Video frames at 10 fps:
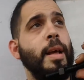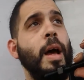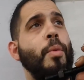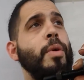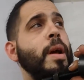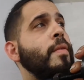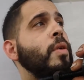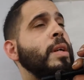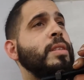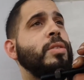I would
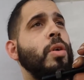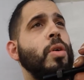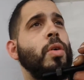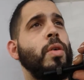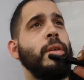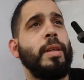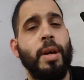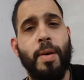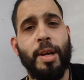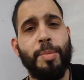ever install the crank